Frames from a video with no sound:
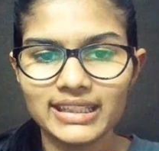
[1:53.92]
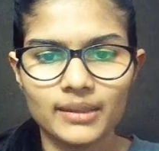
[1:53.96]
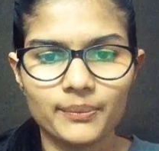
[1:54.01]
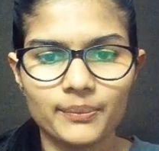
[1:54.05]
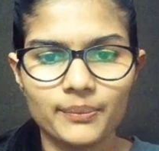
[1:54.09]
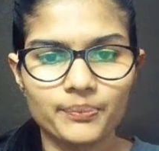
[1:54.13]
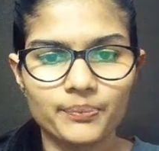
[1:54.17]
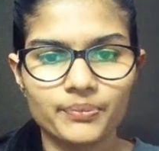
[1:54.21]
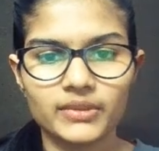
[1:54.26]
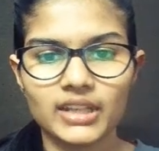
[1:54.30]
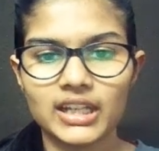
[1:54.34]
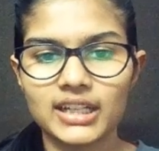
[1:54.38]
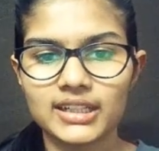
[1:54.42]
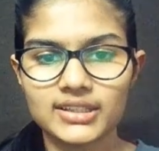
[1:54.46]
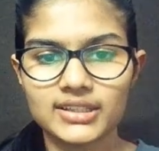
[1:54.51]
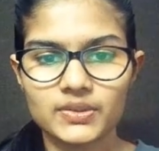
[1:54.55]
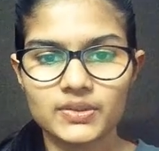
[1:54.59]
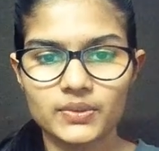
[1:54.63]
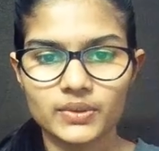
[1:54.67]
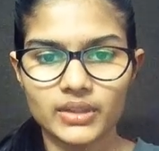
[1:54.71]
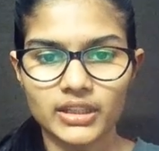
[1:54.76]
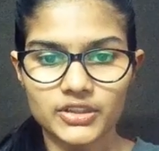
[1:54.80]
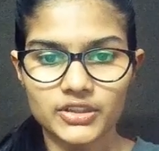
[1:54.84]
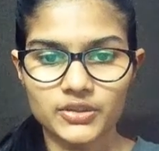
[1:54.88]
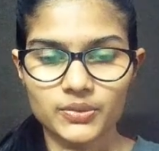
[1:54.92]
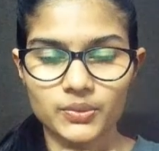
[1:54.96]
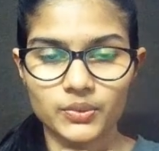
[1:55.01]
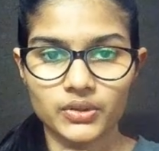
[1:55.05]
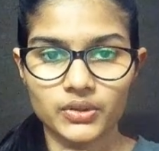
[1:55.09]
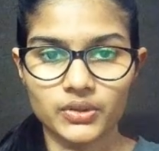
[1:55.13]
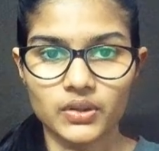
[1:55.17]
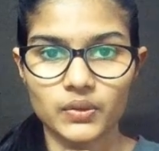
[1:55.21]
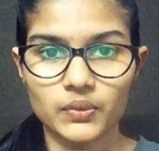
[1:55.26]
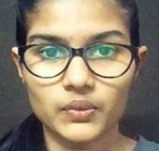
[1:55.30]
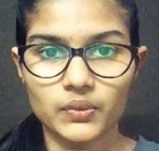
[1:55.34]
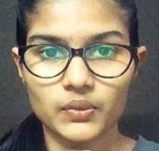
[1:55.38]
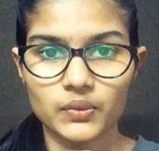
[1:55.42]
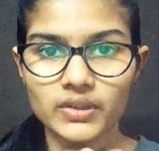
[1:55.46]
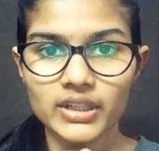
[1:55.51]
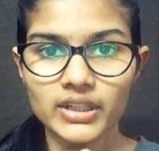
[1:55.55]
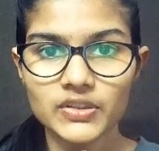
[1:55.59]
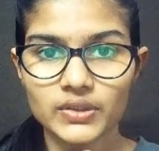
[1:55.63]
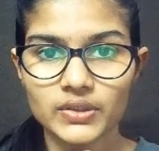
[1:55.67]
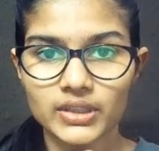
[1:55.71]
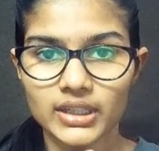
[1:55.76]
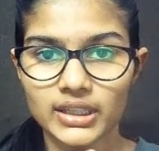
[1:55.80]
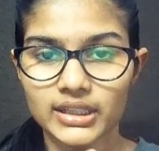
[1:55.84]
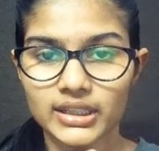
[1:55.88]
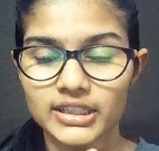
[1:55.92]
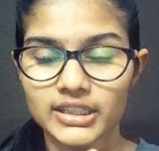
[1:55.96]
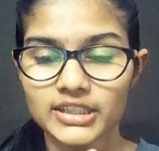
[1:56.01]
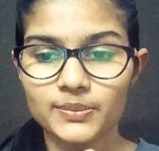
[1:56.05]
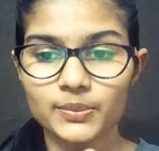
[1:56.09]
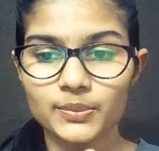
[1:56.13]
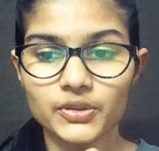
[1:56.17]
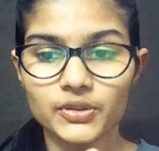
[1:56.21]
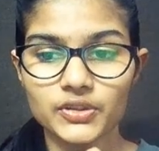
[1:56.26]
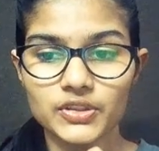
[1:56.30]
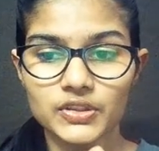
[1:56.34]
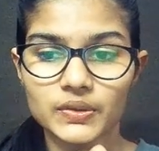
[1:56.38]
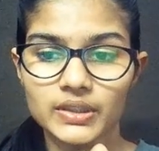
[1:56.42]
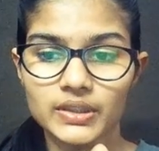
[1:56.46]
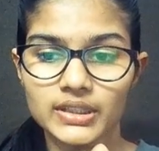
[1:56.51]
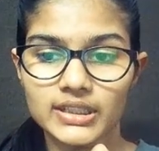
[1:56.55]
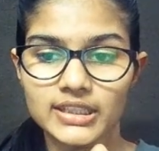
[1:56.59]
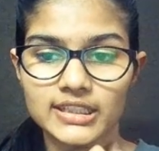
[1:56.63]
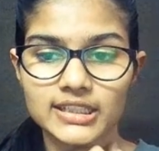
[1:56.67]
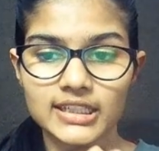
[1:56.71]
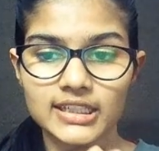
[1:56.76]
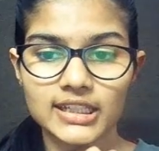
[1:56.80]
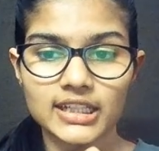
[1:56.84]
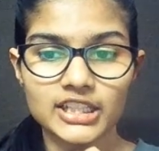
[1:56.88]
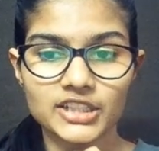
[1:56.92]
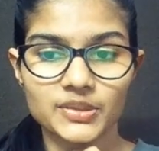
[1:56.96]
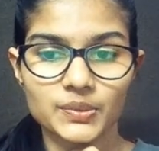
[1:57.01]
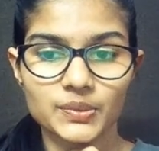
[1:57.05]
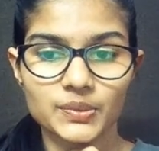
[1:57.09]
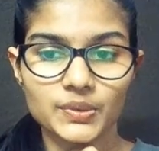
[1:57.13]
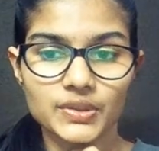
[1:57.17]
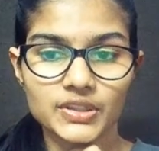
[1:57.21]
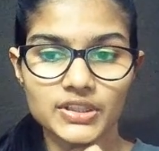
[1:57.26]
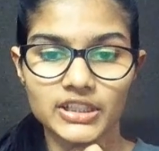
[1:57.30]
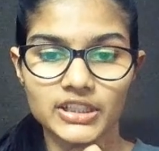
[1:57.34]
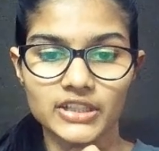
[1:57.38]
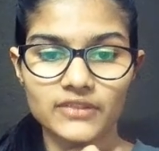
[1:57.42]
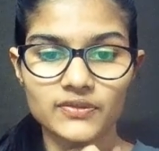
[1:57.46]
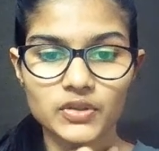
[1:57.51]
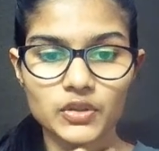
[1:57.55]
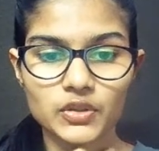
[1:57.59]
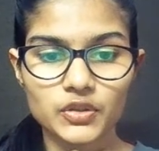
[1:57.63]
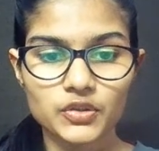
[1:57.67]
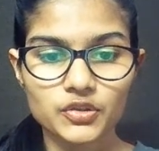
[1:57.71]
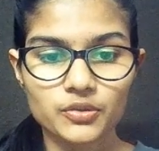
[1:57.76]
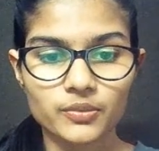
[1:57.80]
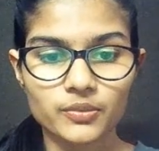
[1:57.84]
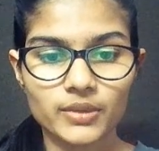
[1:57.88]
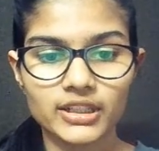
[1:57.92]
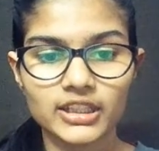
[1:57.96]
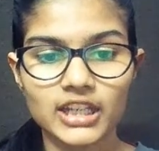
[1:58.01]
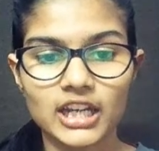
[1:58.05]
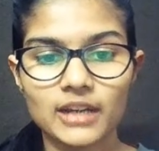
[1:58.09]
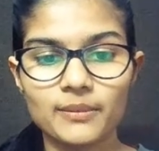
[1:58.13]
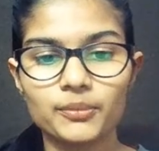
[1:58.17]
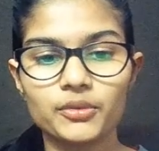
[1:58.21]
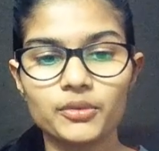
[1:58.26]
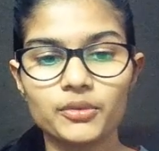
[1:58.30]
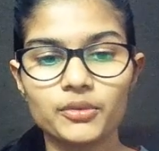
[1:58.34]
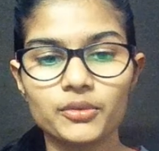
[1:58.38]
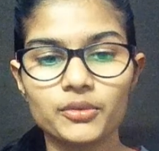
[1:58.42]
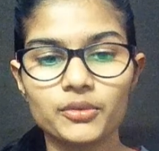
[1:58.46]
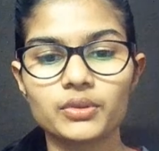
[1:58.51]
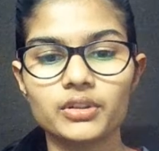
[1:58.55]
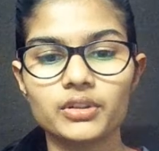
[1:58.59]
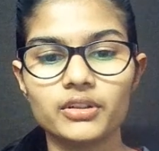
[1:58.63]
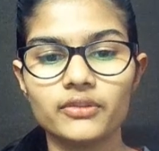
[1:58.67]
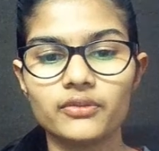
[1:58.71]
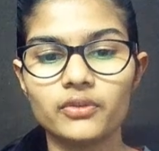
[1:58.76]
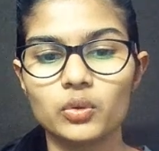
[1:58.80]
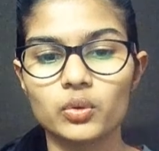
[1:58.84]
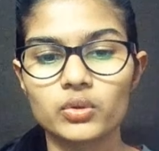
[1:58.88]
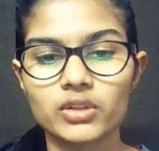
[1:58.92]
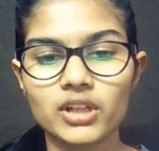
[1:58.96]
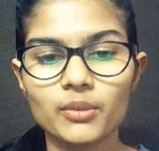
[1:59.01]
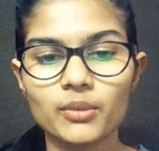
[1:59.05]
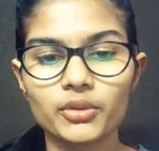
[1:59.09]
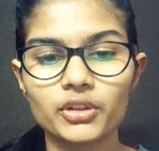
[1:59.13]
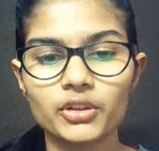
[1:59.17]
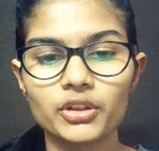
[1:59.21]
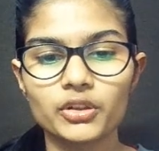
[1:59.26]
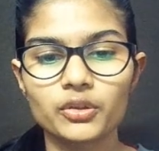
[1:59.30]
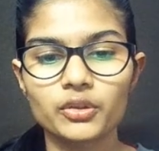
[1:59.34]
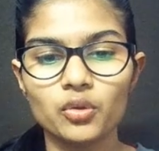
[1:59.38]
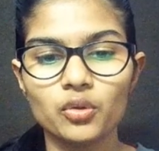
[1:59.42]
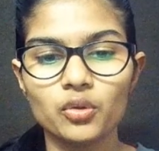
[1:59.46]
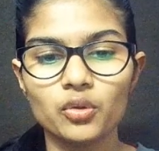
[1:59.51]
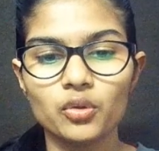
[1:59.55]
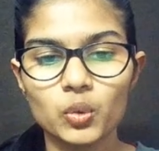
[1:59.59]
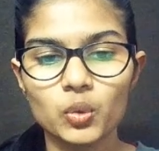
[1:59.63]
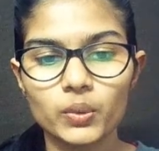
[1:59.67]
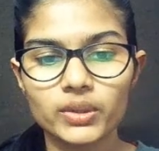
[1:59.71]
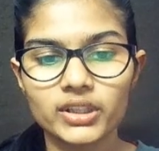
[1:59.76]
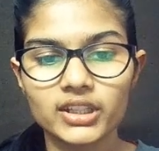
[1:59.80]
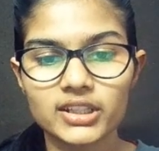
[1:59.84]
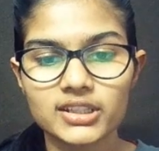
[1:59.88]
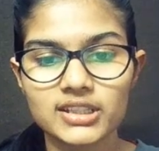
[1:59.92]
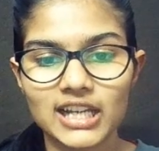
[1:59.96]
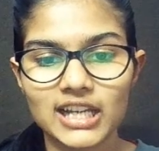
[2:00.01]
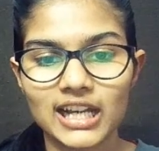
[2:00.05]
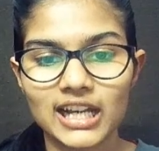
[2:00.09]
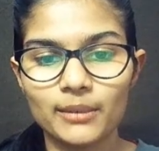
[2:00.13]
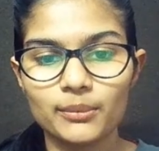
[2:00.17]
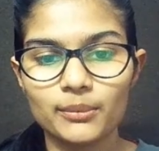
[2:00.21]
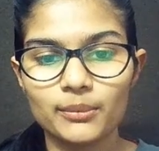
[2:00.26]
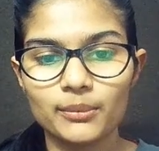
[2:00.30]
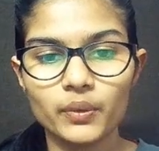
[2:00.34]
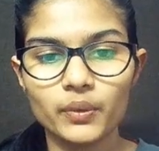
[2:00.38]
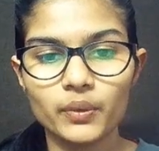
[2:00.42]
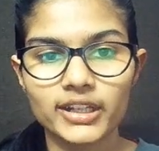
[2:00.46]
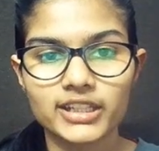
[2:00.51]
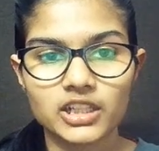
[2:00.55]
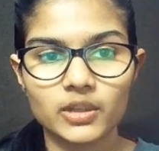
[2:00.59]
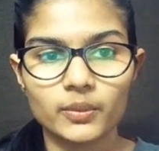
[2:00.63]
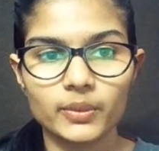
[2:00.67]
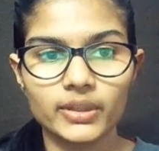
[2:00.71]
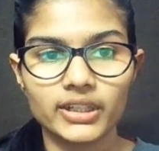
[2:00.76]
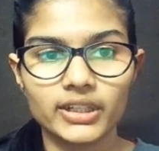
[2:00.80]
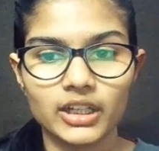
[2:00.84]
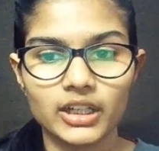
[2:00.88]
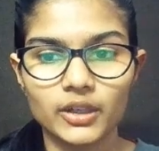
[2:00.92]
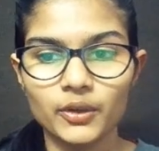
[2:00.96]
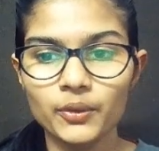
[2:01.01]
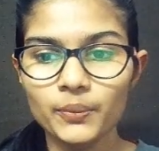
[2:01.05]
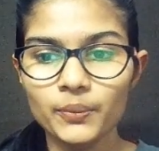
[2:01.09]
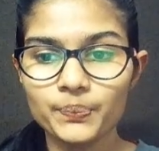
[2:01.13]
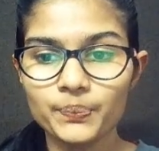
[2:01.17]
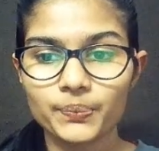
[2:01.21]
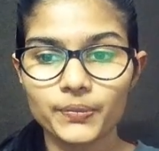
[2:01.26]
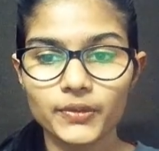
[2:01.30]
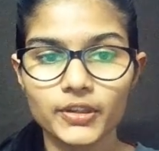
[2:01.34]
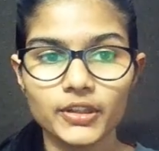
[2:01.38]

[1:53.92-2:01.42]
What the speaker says: Yeah, that's out, right? So yeah, this particular data has been saved onto my that particular folder. I'm going to go over the Tableau right away now.